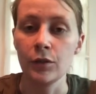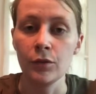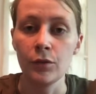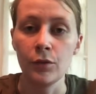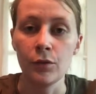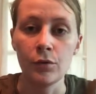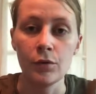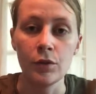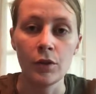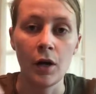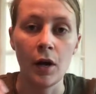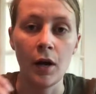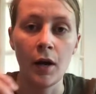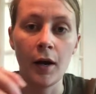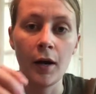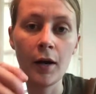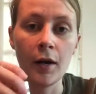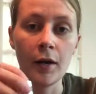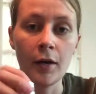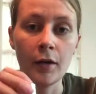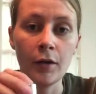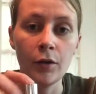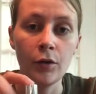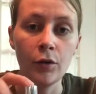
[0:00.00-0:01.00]
use
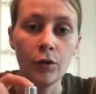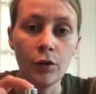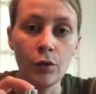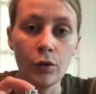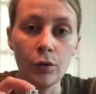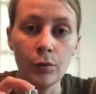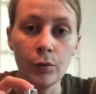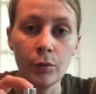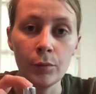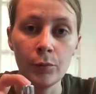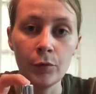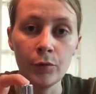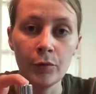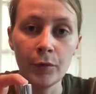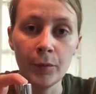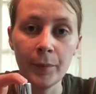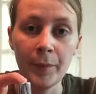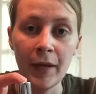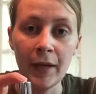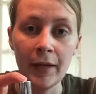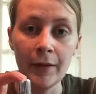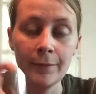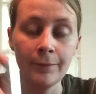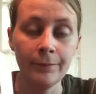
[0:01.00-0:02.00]
our cuticle remover
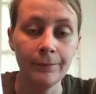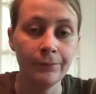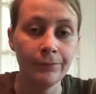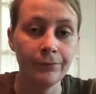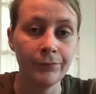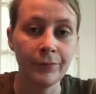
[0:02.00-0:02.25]
pen.